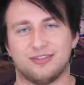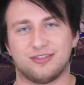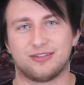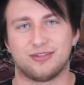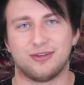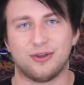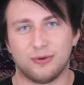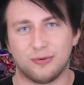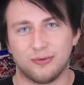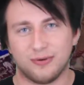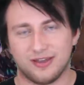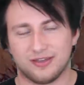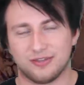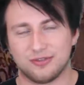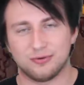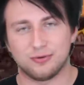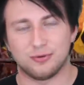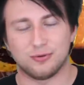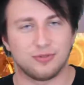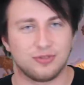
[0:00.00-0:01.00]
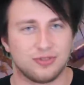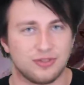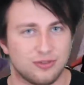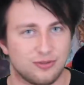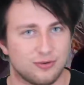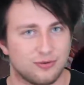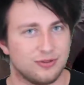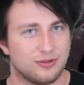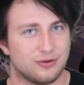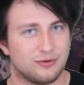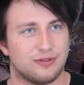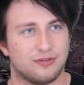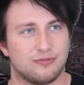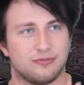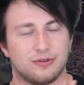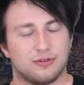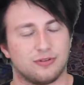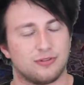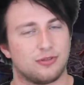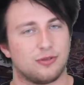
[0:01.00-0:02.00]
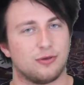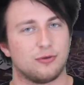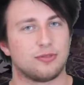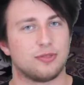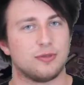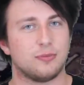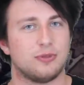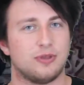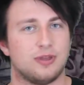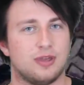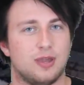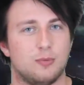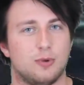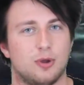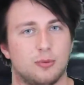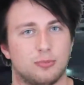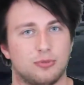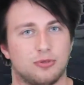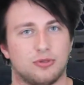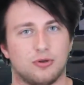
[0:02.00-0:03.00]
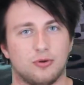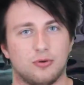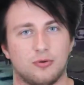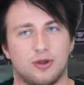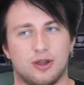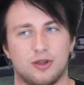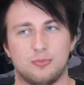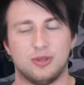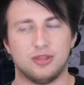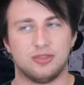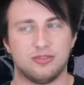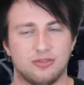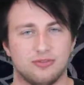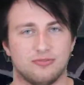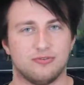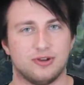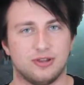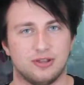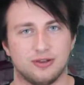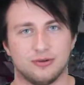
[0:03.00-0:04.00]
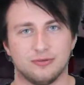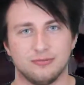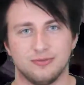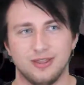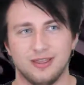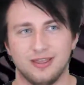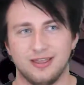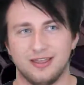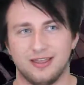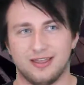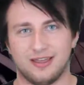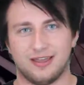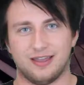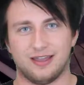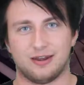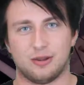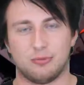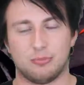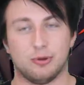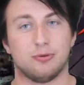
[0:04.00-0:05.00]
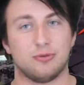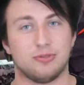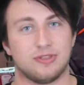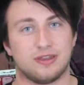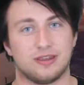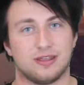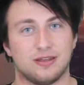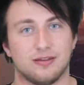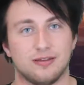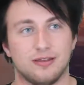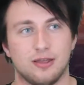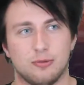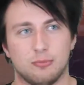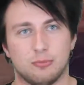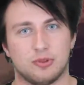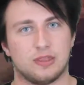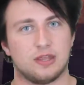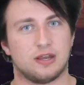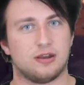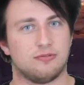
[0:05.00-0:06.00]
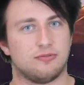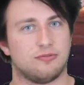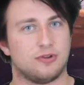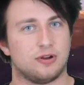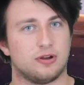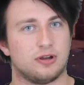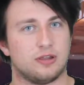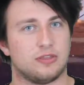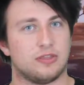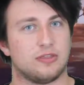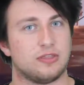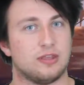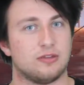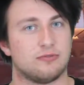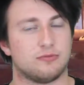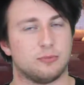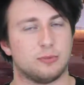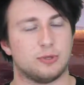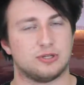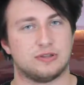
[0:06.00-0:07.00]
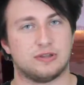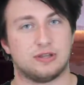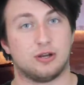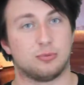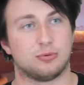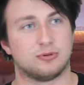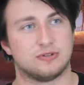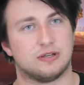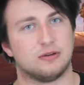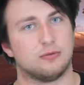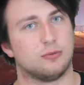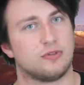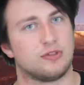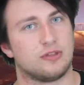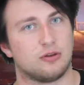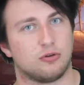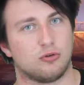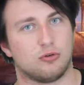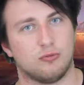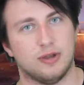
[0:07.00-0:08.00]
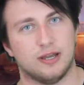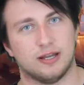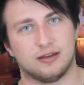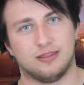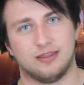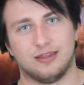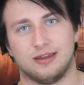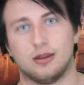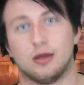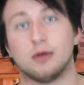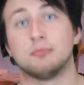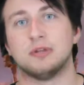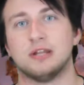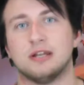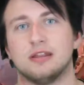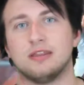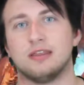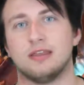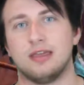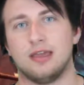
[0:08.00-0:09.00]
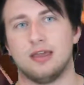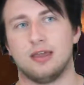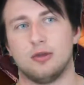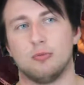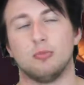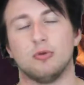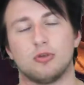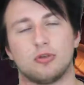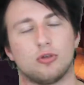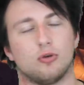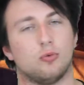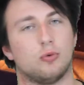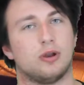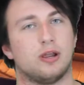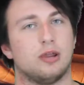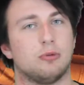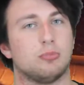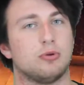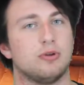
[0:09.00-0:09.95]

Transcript: so as you notice, things are a little different. So something came up. So I made this video and I posted it, but then I figured out that the information that I presented was incorrect. They had updated the game. So what I had